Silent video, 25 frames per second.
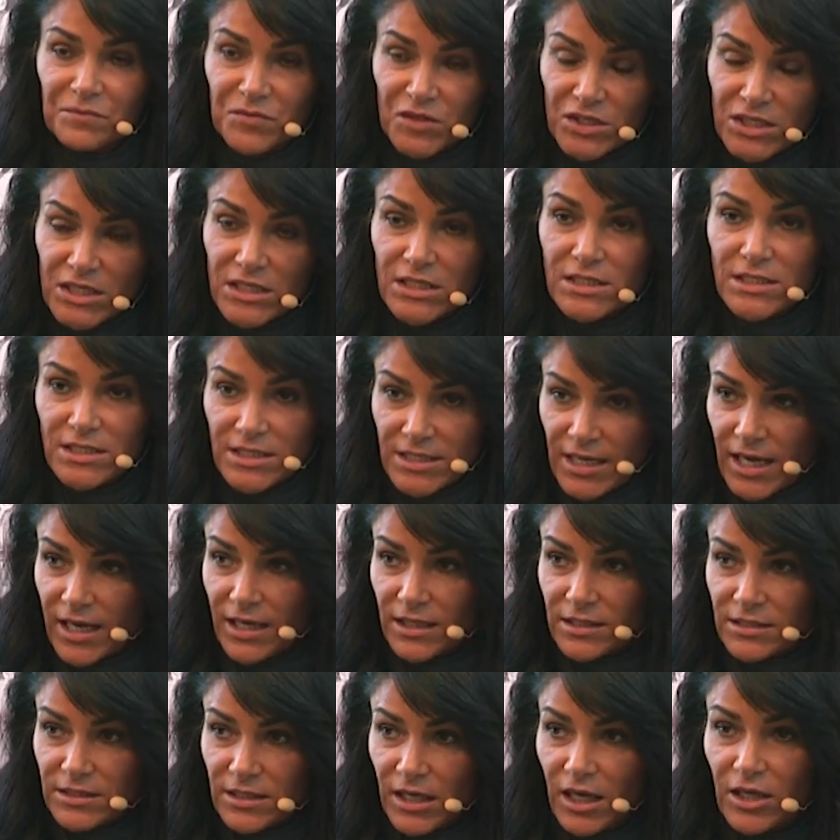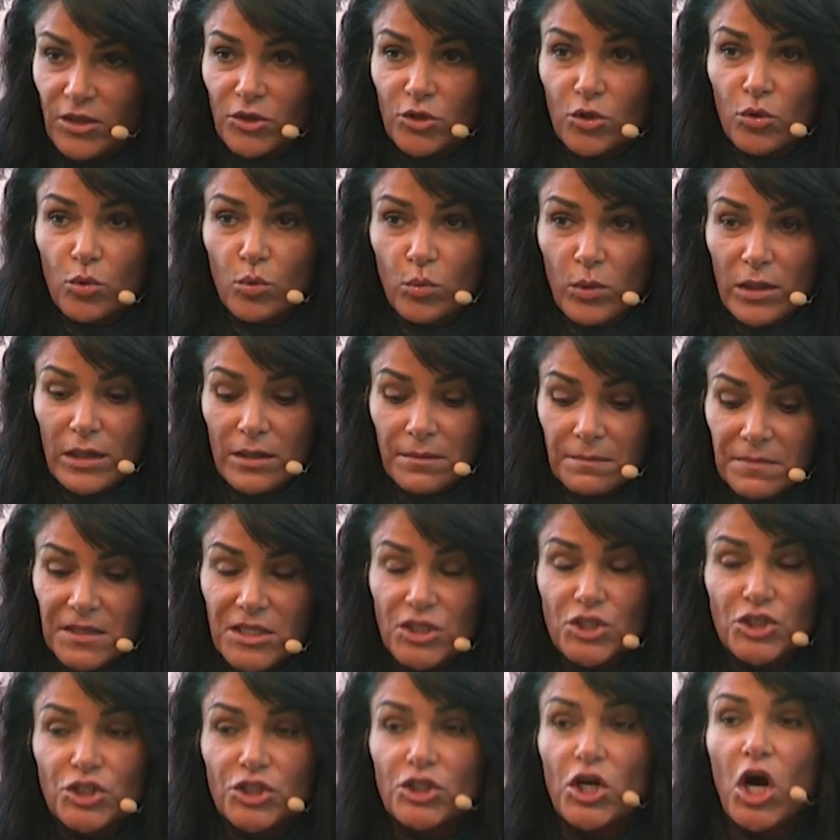teen sex, and you will be
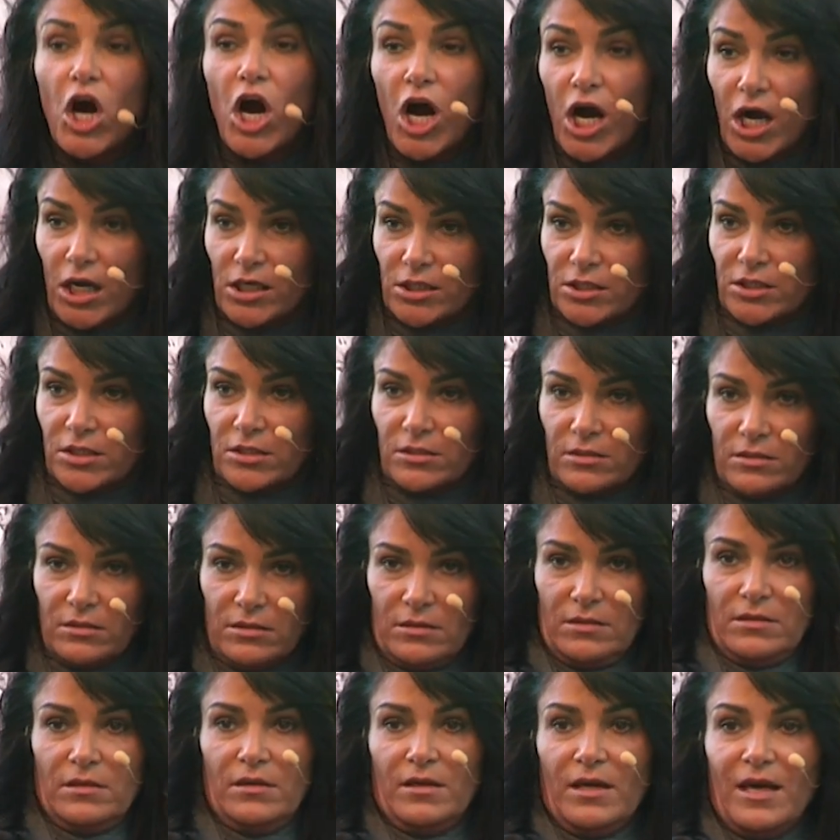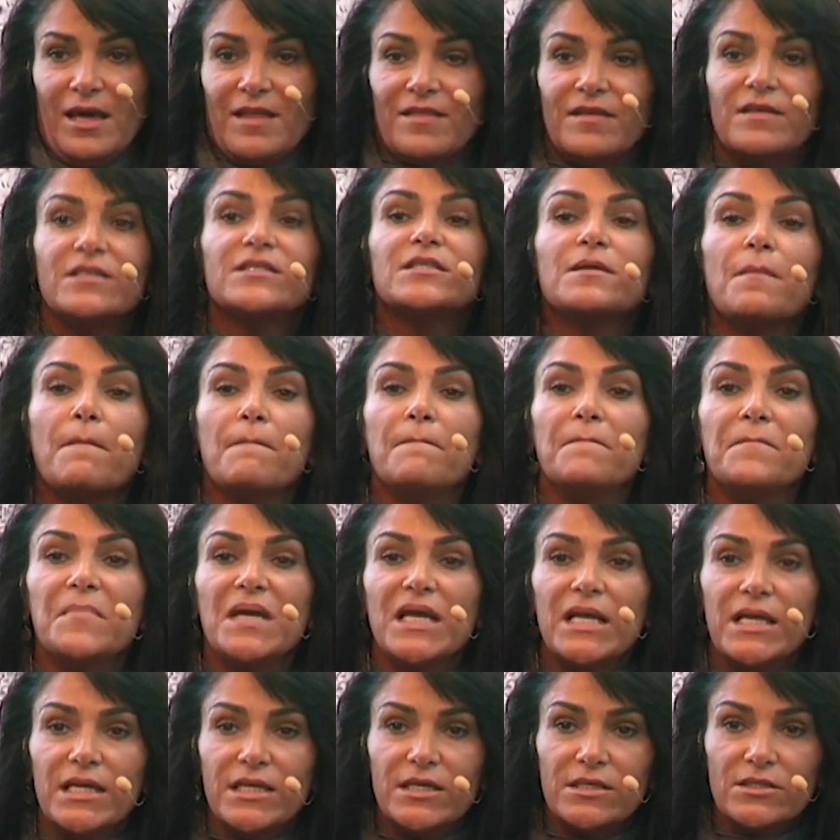shocked. There's
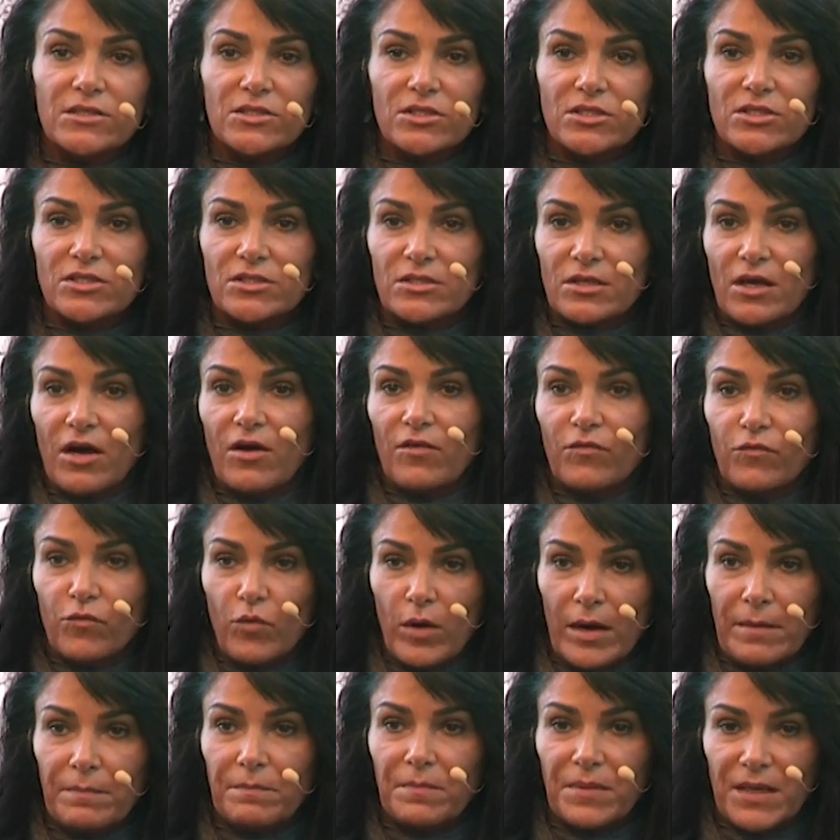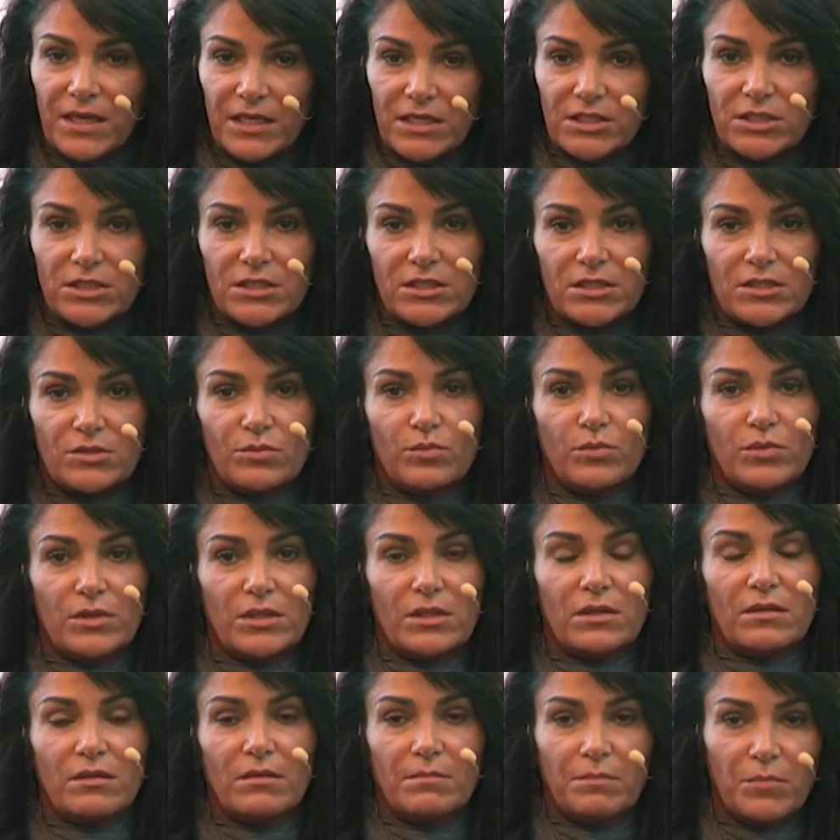millions of web pages
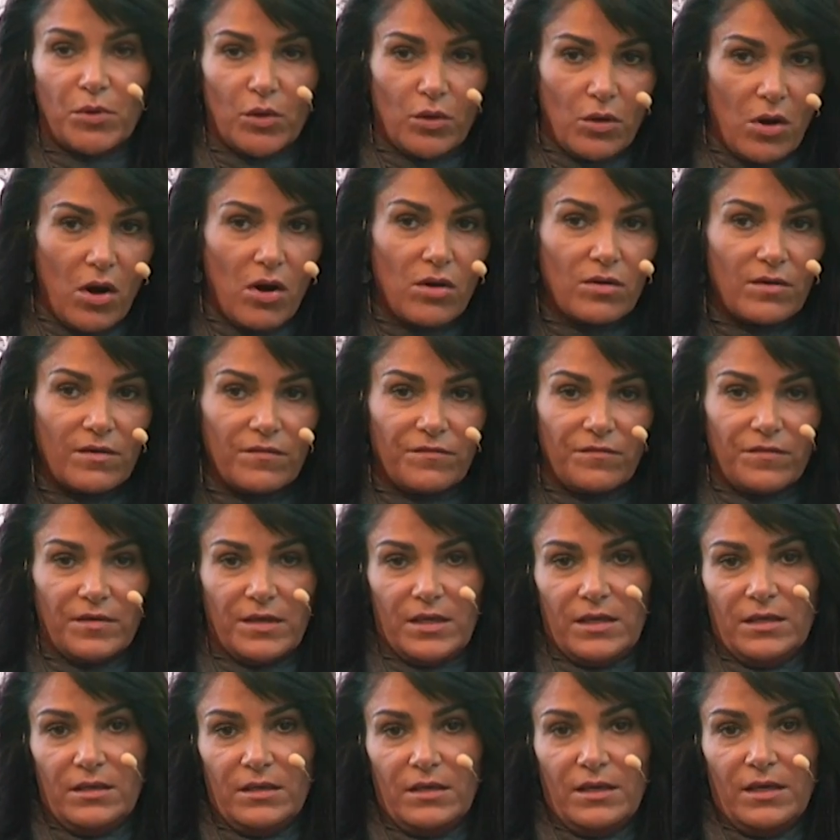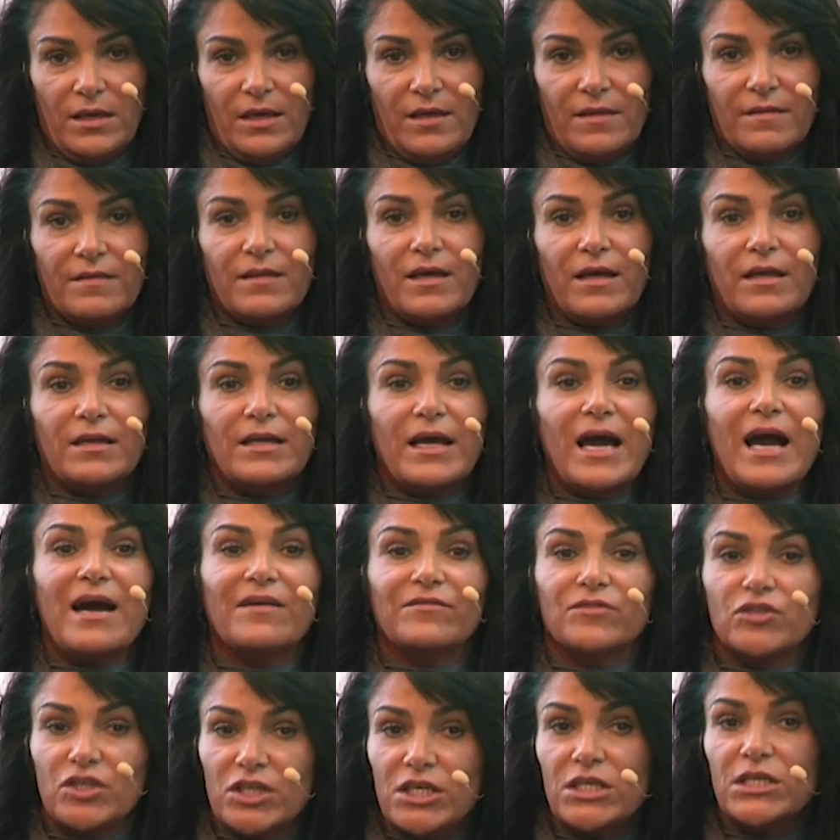with pornography that
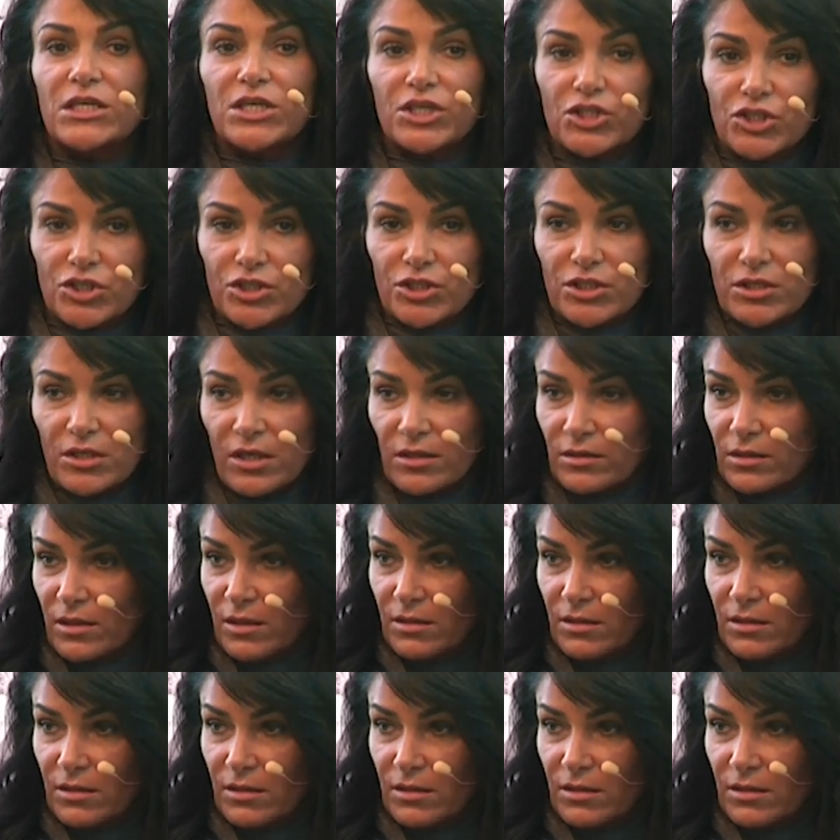have teenagers on